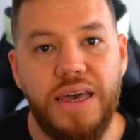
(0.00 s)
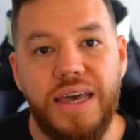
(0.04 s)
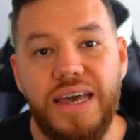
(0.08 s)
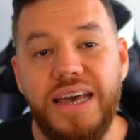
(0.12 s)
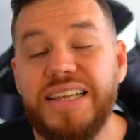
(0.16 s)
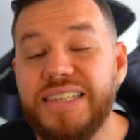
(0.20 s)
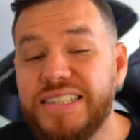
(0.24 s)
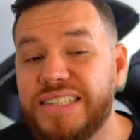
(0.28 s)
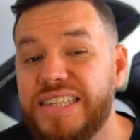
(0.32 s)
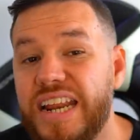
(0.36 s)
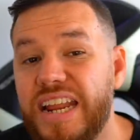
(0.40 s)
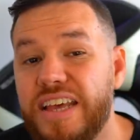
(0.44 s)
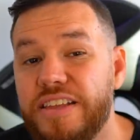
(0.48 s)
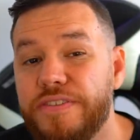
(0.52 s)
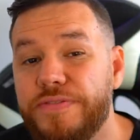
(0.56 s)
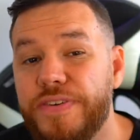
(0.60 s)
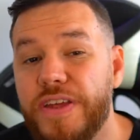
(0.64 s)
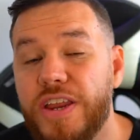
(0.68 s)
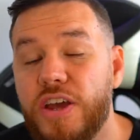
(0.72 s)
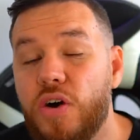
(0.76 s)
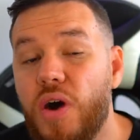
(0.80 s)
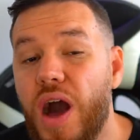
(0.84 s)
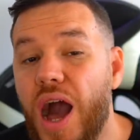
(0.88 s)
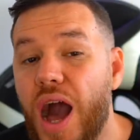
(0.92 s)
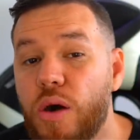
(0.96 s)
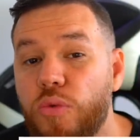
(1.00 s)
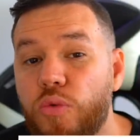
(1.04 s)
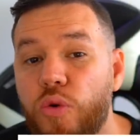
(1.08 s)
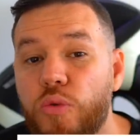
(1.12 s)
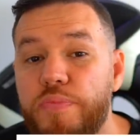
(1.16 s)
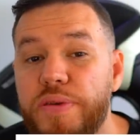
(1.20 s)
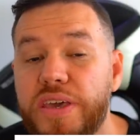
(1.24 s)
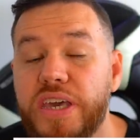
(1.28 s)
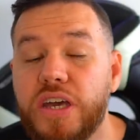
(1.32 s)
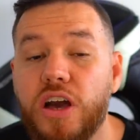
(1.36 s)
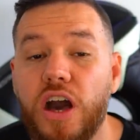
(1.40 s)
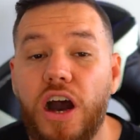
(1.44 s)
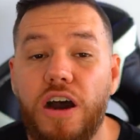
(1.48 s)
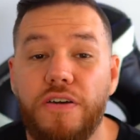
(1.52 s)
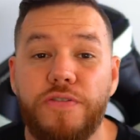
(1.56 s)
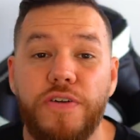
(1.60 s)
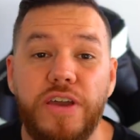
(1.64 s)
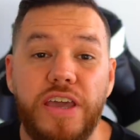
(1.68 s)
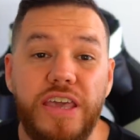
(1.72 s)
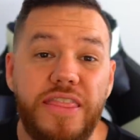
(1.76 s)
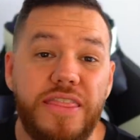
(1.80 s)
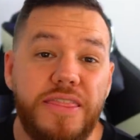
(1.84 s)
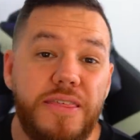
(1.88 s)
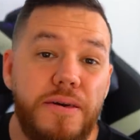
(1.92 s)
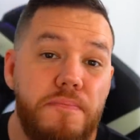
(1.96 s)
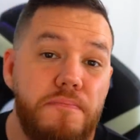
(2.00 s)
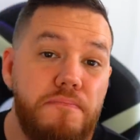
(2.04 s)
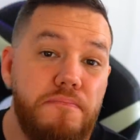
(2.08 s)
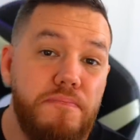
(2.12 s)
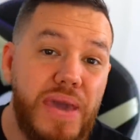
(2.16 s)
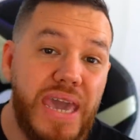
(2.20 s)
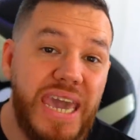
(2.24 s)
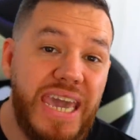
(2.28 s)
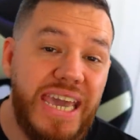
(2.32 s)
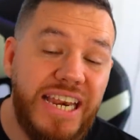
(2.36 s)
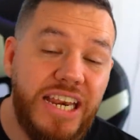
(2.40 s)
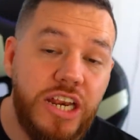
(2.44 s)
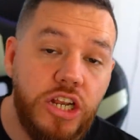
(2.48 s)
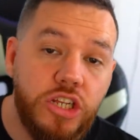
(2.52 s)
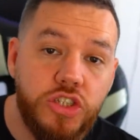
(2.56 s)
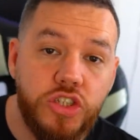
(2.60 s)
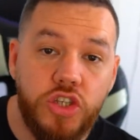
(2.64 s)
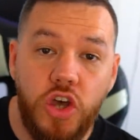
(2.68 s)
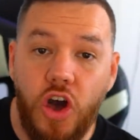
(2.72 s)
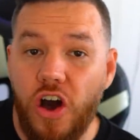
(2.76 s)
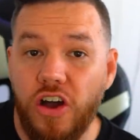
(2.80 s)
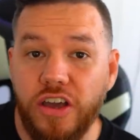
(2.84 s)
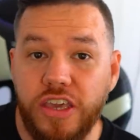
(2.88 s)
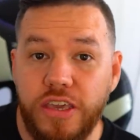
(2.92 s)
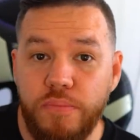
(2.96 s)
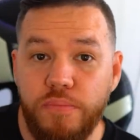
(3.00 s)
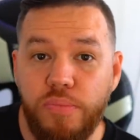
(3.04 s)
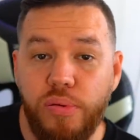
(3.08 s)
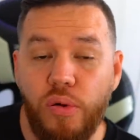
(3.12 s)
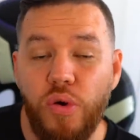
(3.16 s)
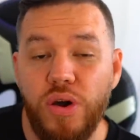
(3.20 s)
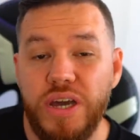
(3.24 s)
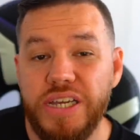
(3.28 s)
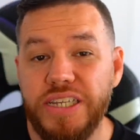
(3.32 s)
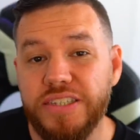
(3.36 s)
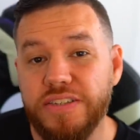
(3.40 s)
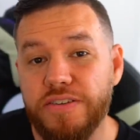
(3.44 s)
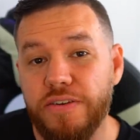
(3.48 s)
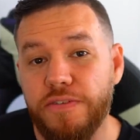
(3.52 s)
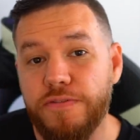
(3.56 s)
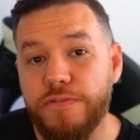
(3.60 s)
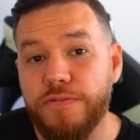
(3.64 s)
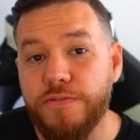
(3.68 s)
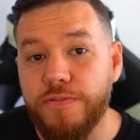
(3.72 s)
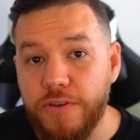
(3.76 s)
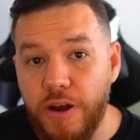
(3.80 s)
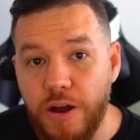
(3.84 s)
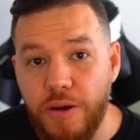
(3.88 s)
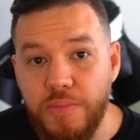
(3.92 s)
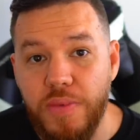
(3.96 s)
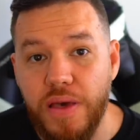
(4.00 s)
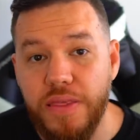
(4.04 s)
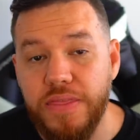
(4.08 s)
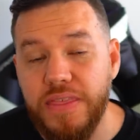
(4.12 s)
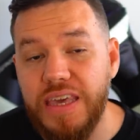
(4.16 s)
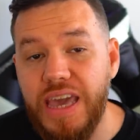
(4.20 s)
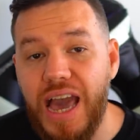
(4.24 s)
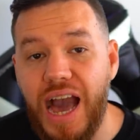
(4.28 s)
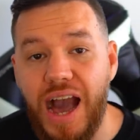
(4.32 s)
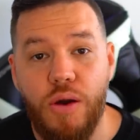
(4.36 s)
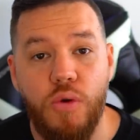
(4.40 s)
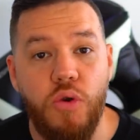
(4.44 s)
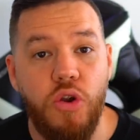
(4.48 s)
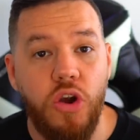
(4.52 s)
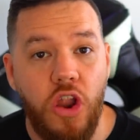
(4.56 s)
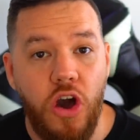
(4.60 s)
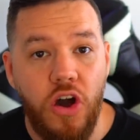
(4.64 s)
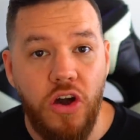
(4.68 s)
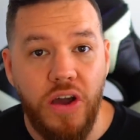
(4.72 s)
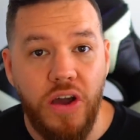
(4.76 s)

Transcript: In today's video, I will be covering the main talking points from the hour-long